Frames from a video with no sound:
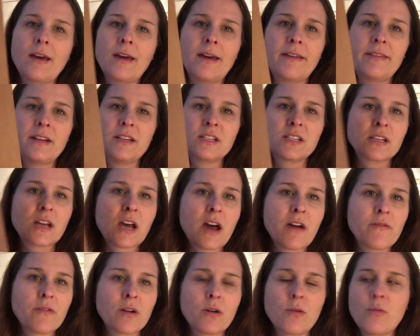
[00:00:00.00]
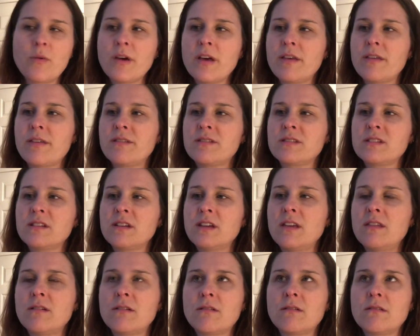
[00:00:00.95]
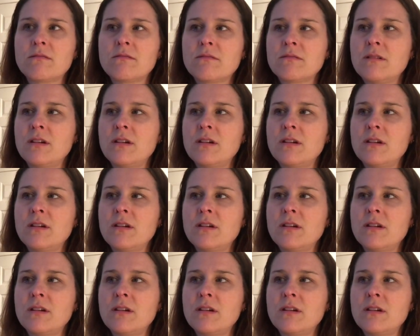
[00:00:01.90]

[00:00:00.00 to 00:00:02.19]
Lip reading: and they just cover it with either